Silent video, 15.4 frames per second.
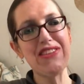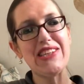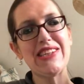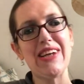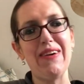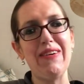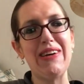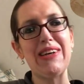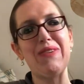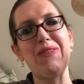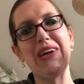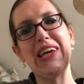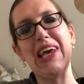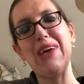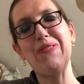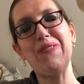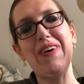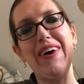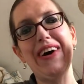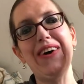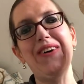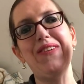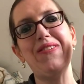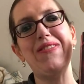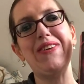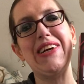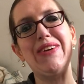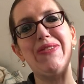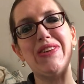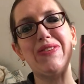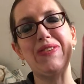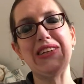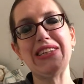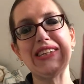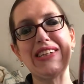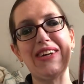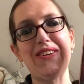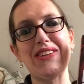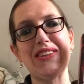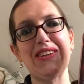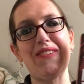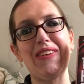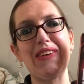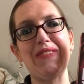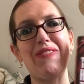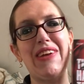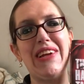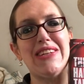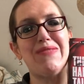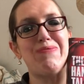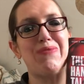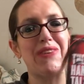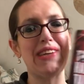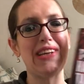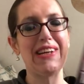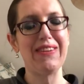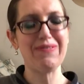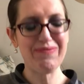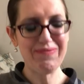It's going on my keep pile, which means it tells you something, but it's brilliant.